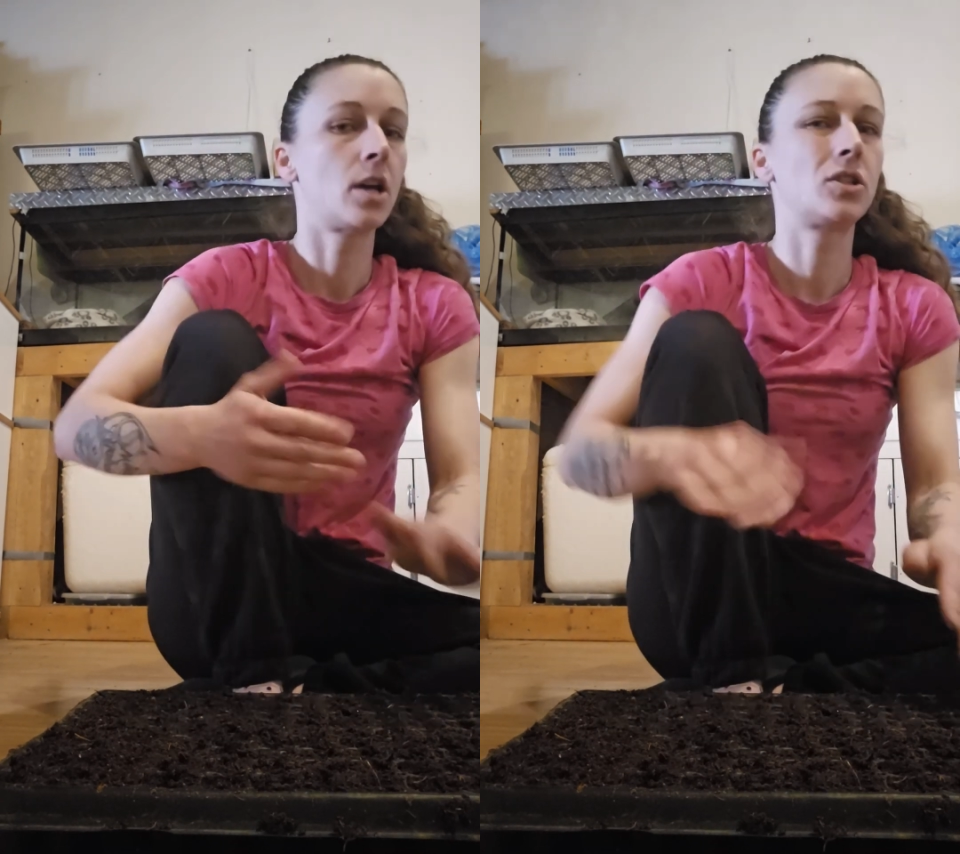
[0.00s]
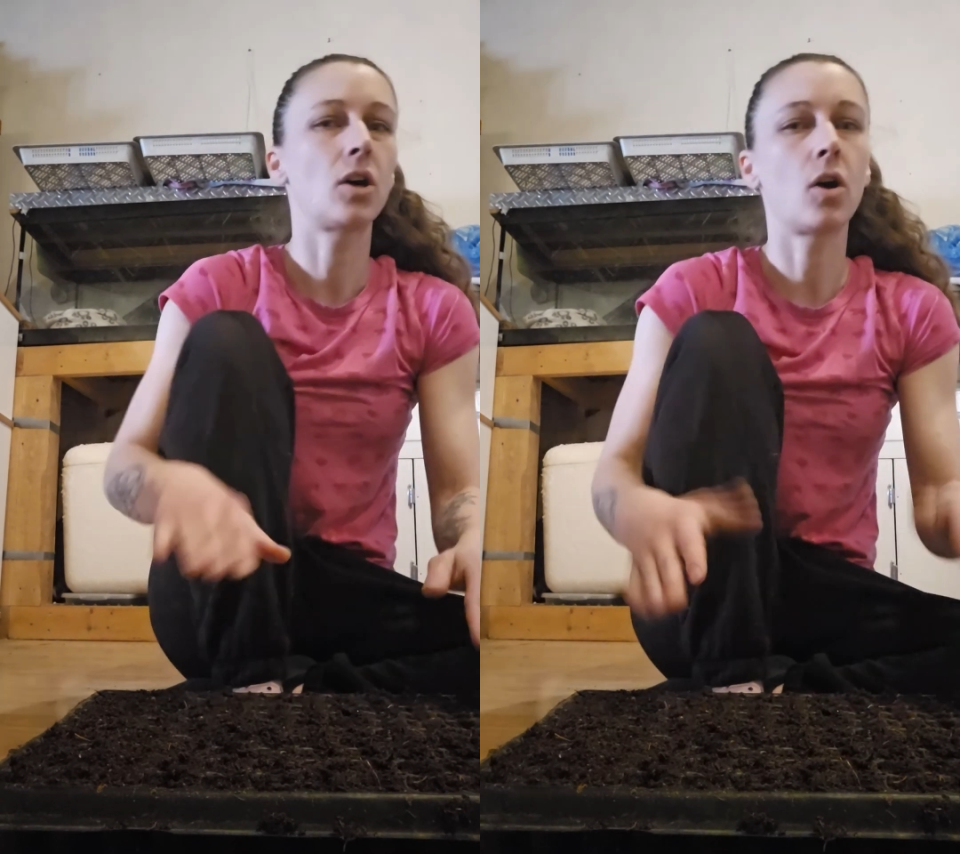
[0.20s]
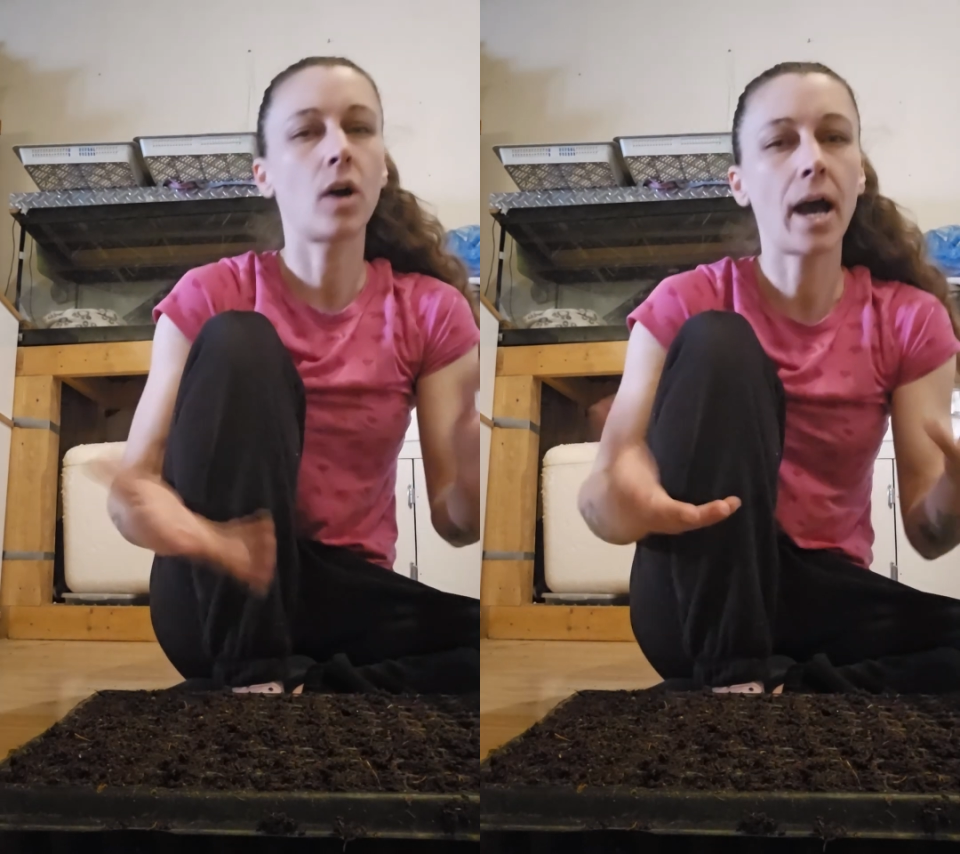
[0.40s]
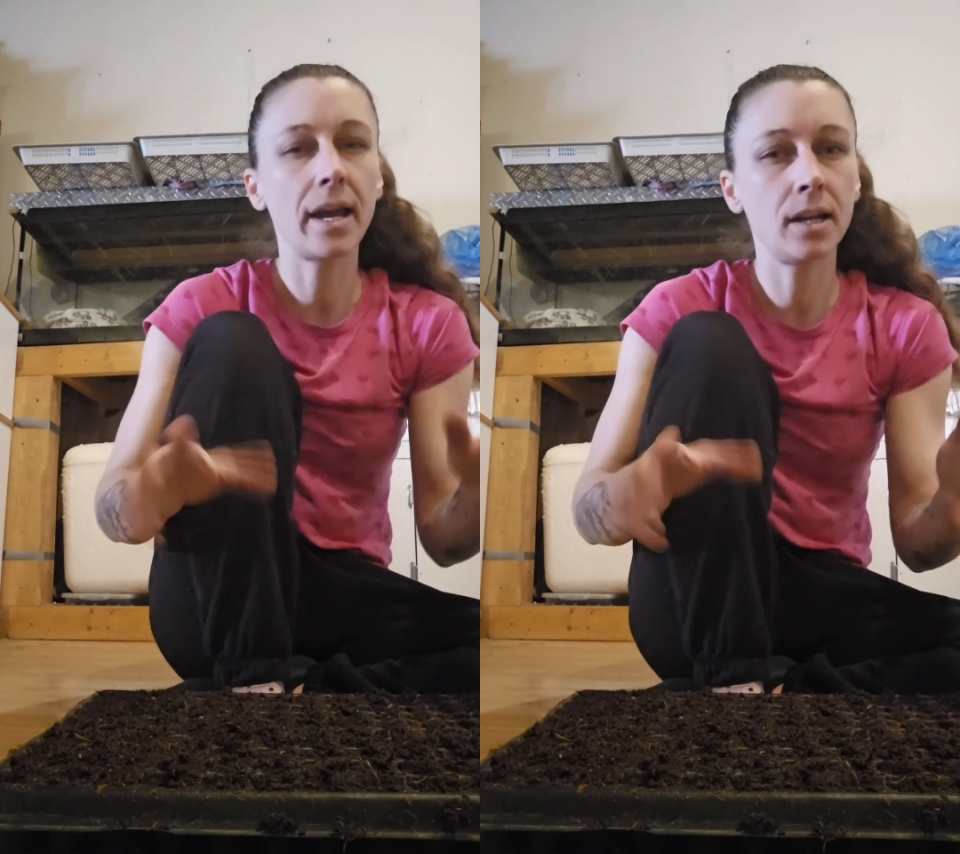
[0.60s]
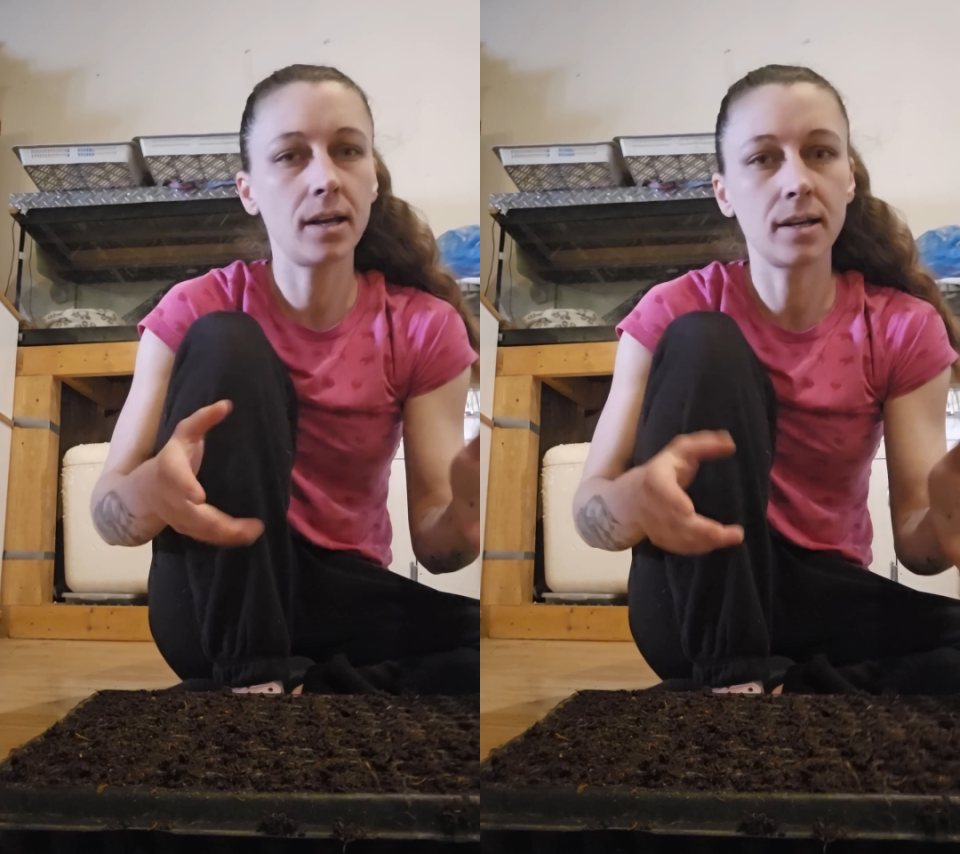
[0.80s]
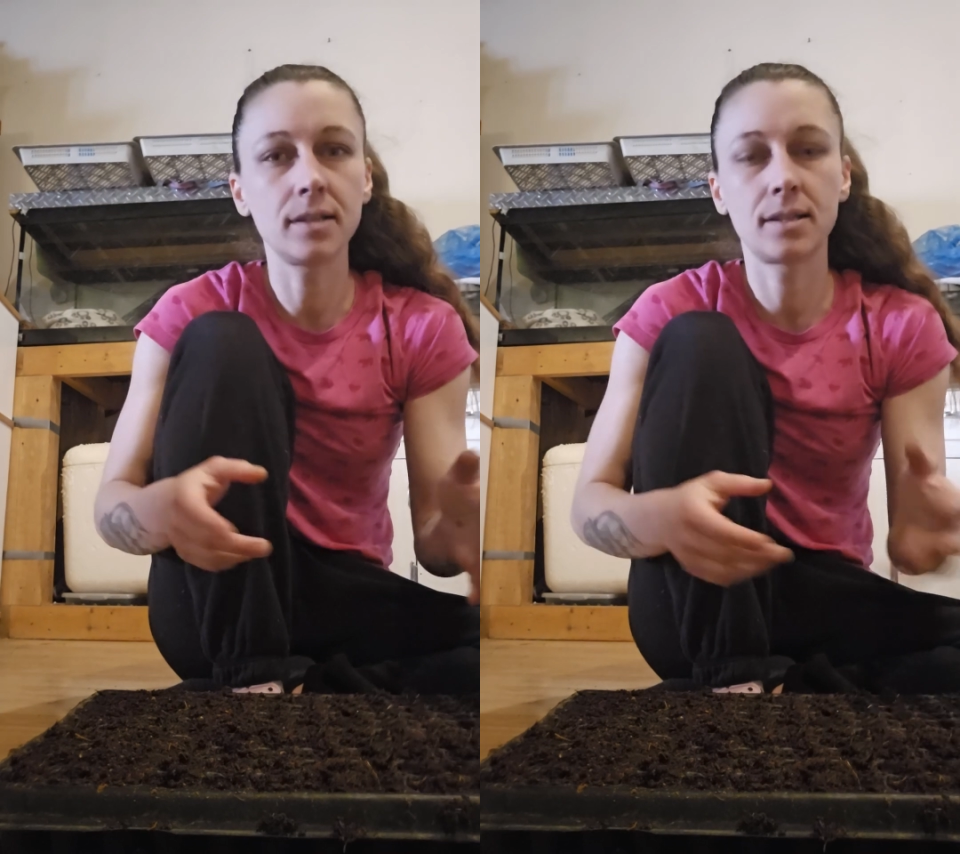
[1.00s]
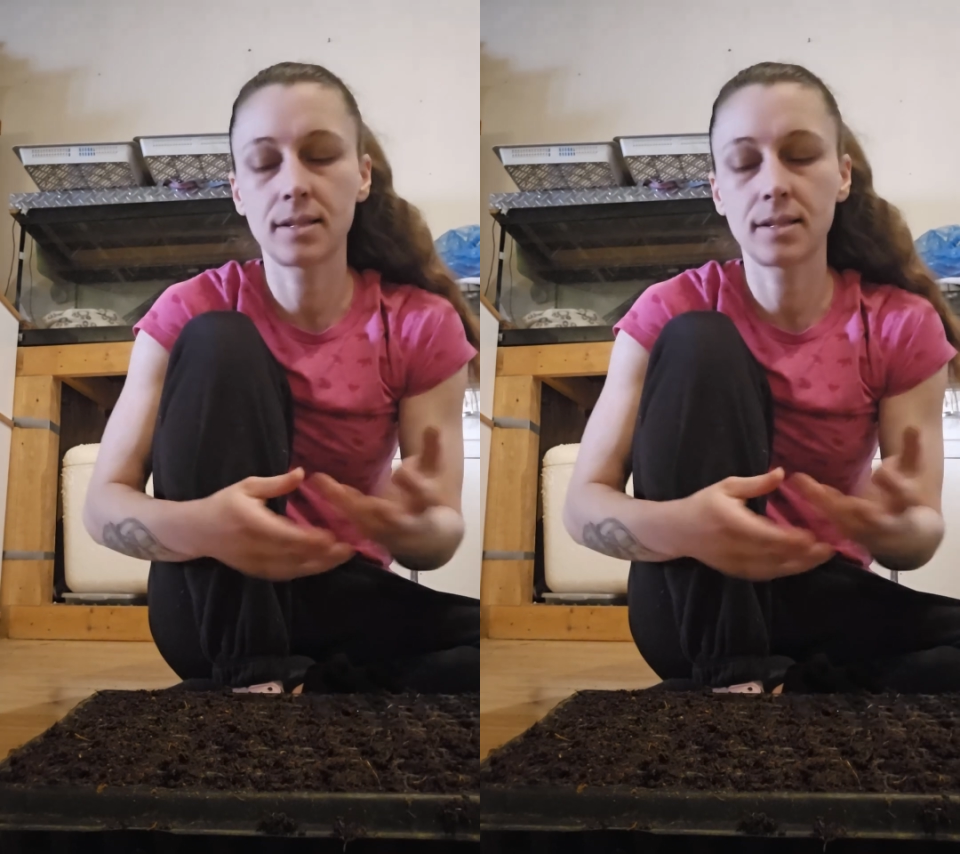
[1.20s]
So height is